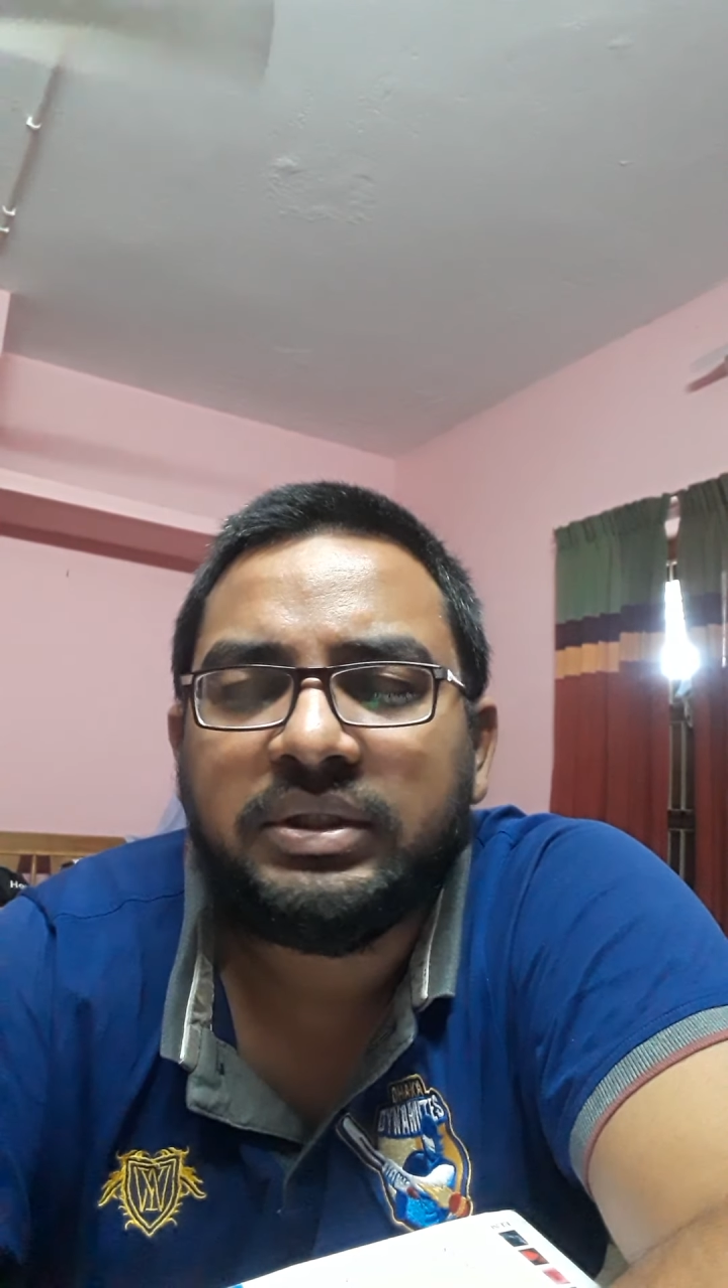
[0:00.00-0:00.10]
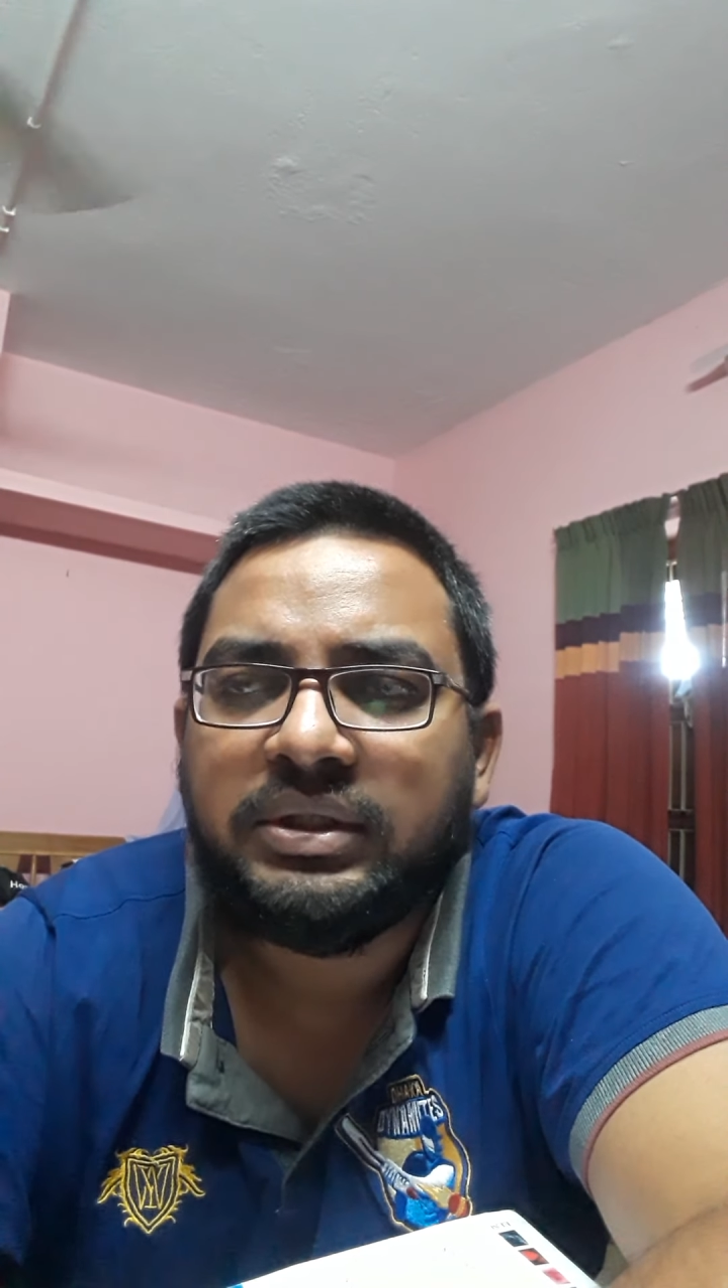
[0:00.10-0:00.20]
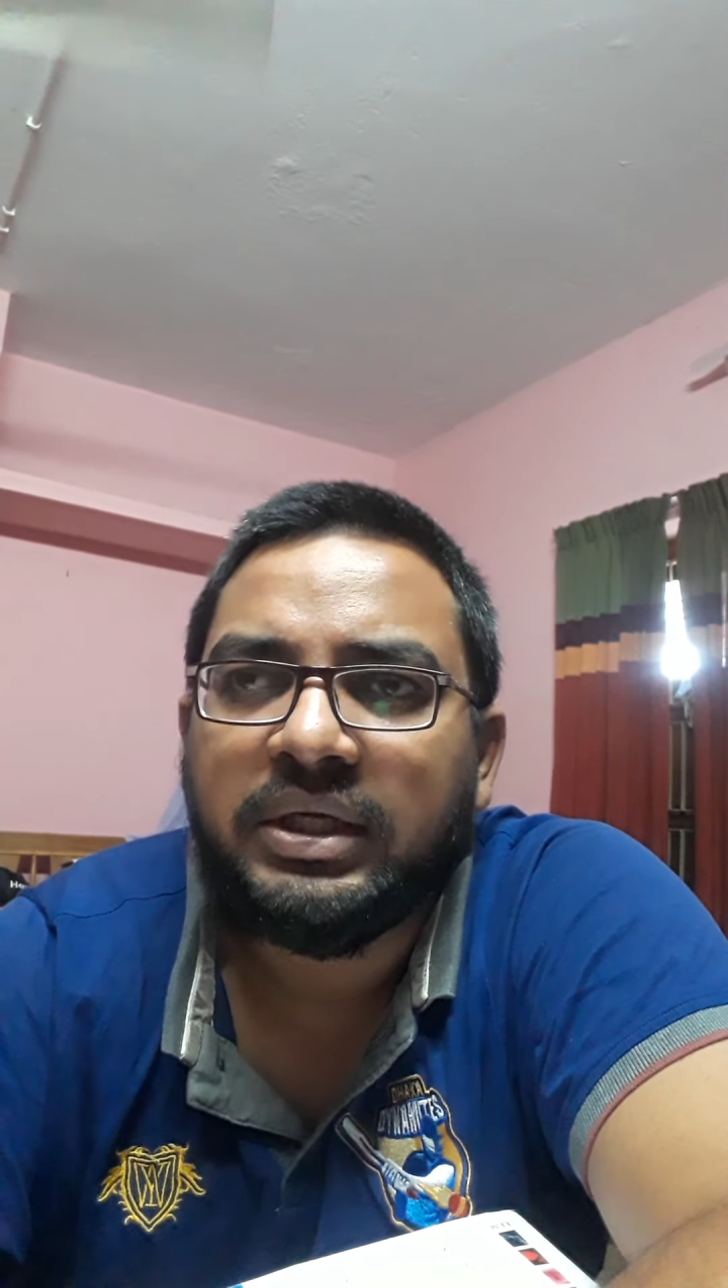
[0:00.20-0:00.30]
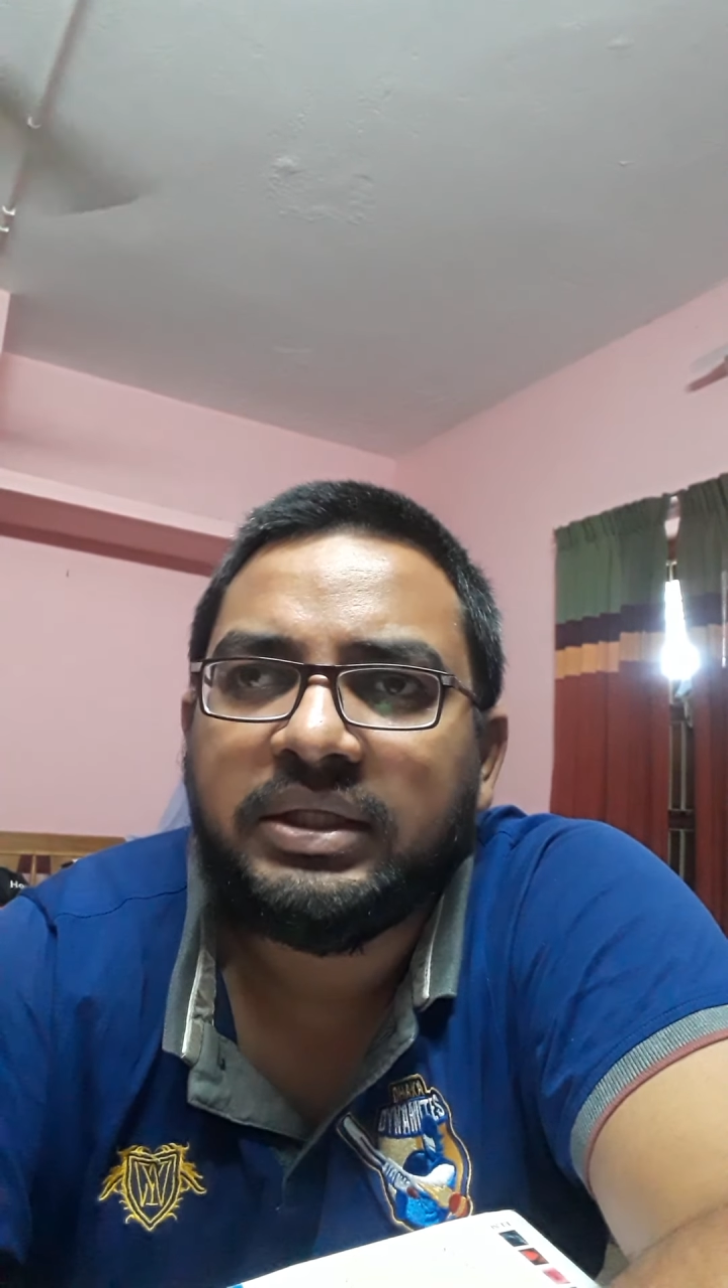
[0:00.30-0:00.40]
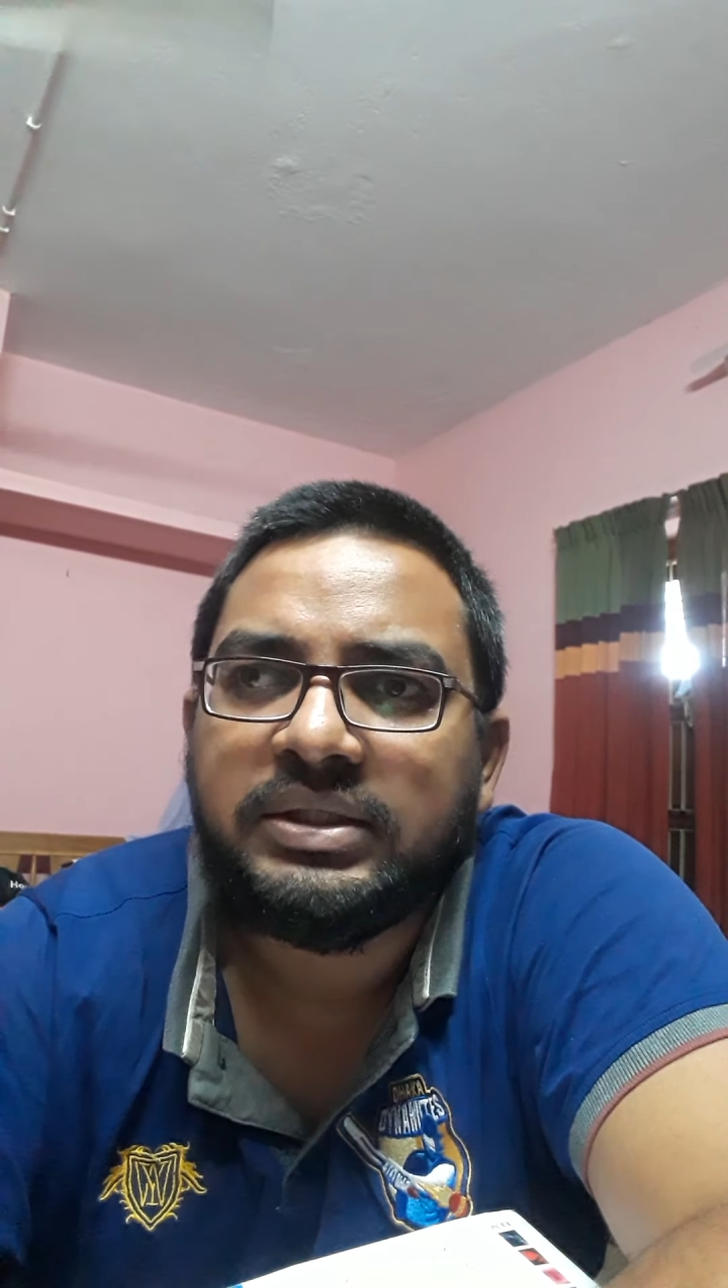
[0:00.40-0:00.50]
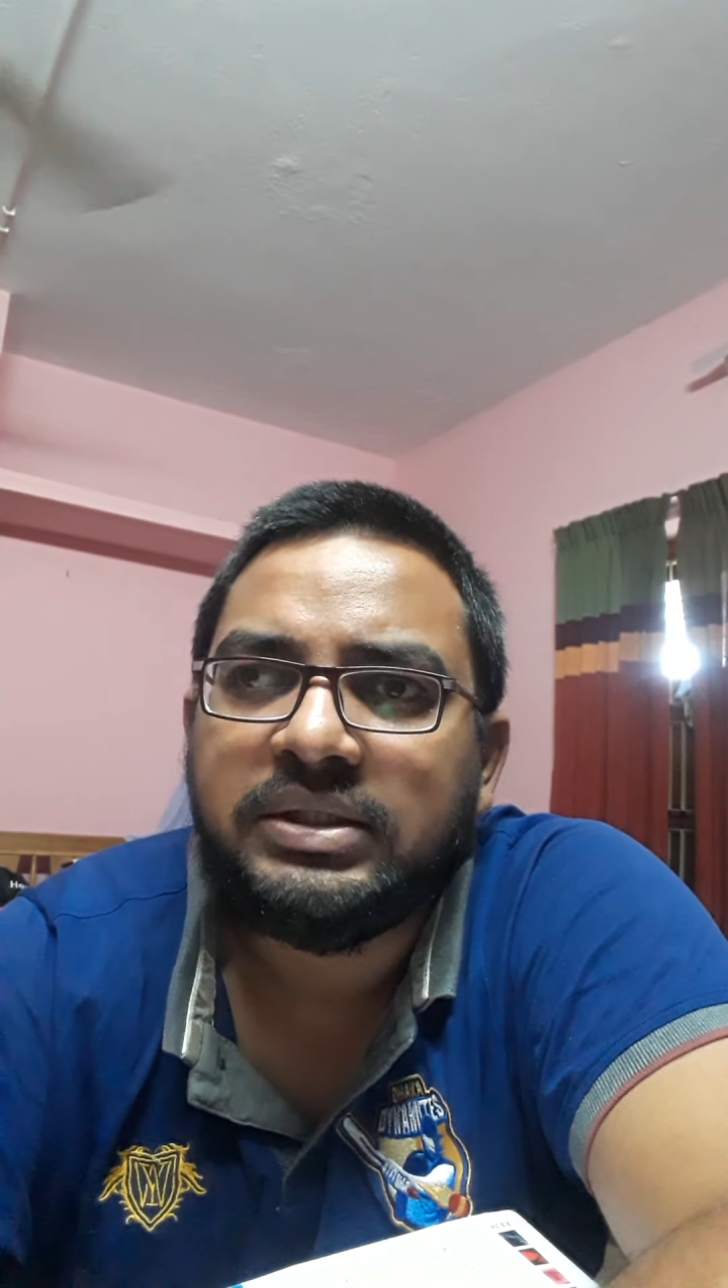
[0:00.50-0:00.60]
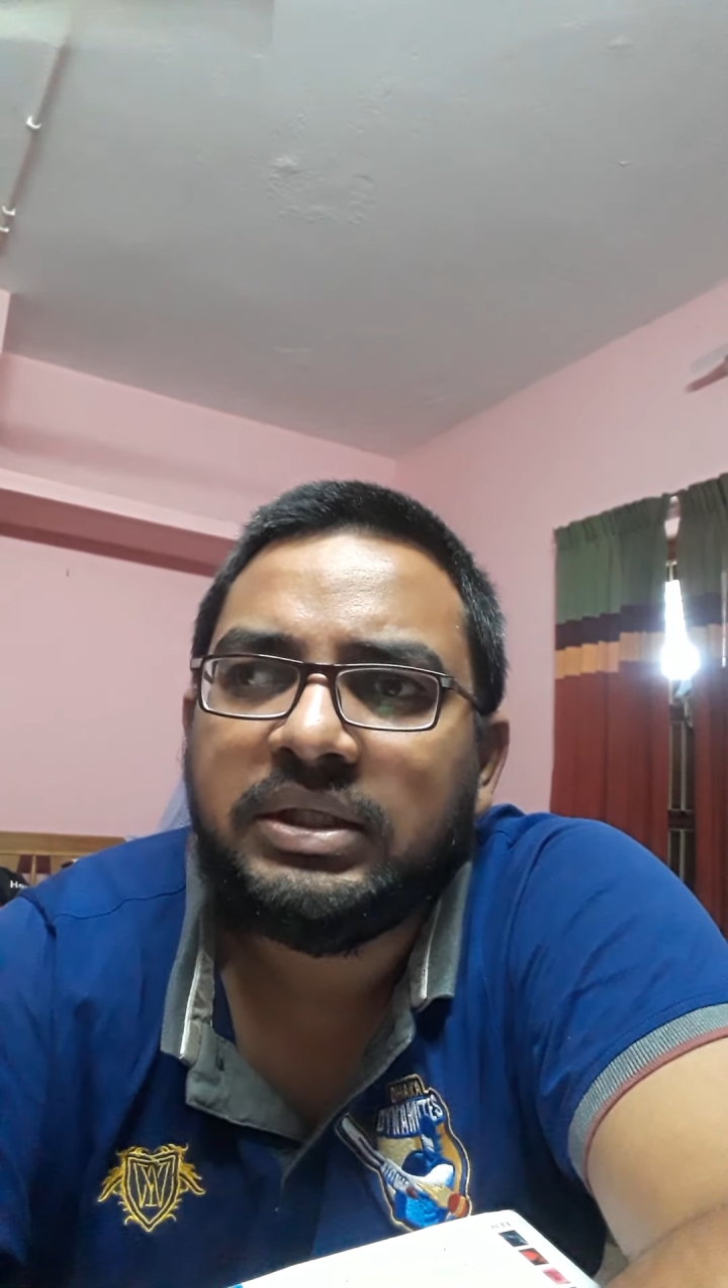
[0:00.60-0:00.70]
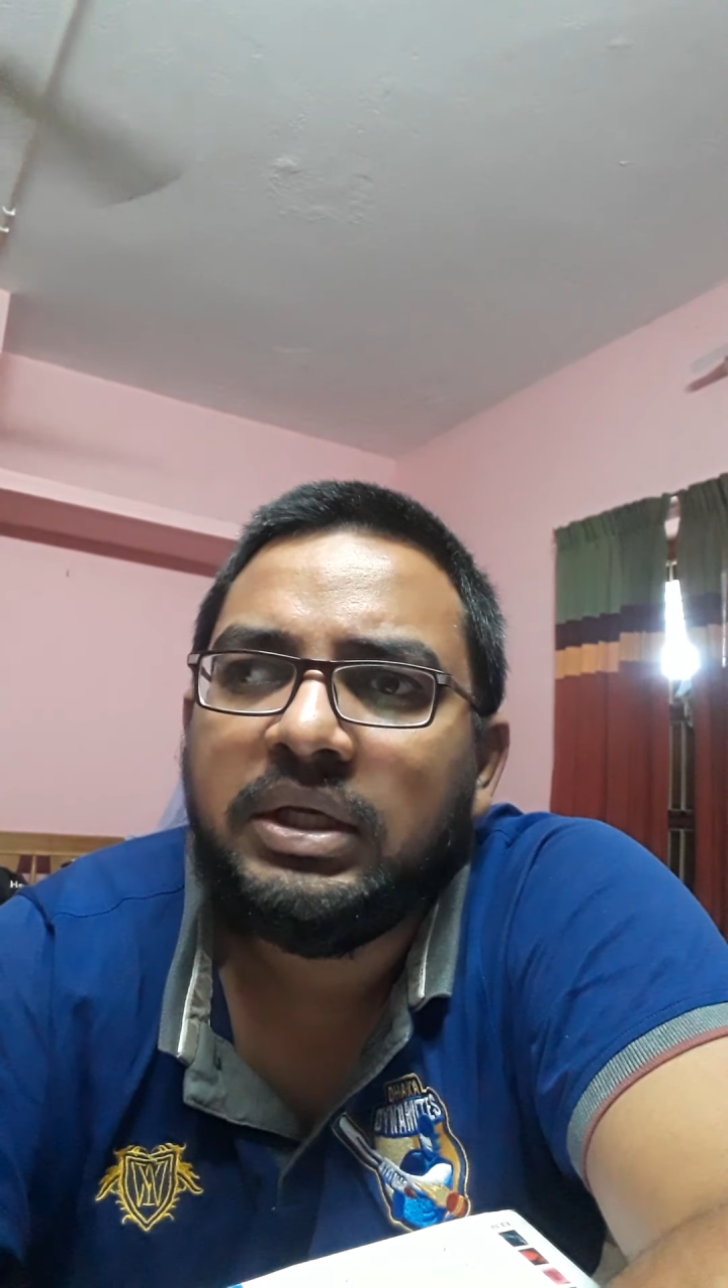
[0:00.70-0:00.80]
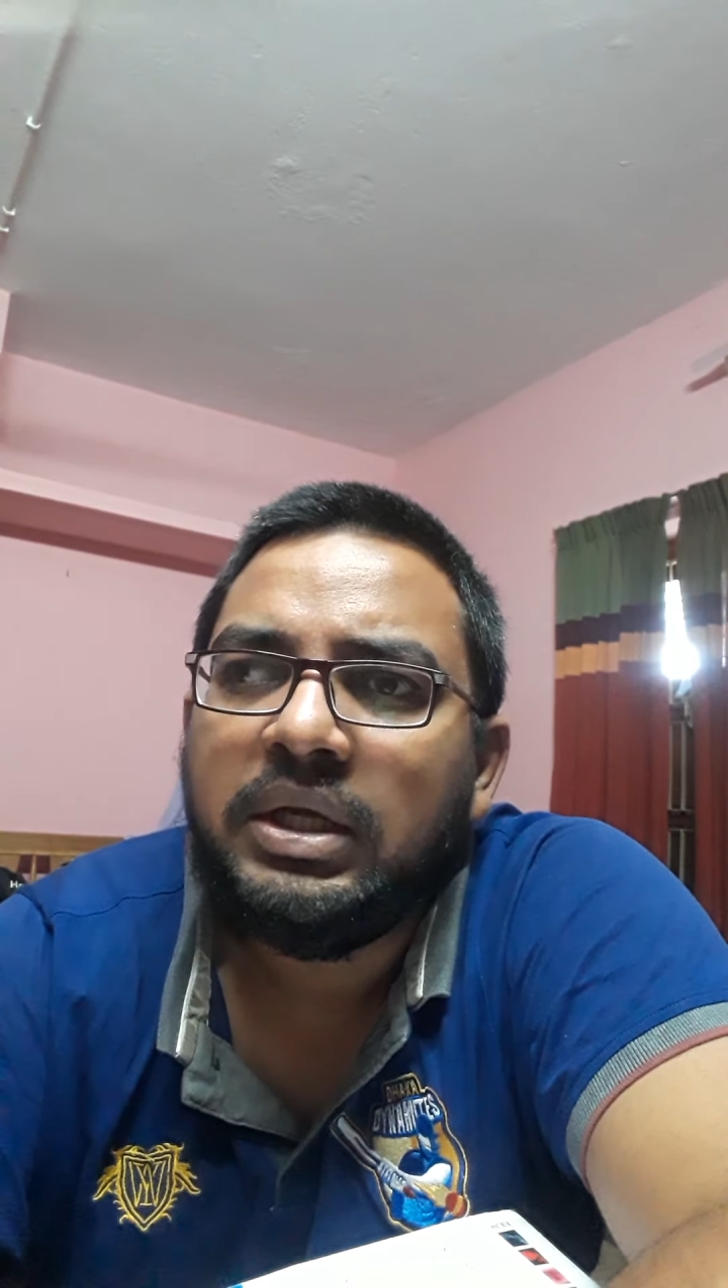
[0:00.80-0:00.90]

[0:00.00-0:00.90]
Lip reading: that is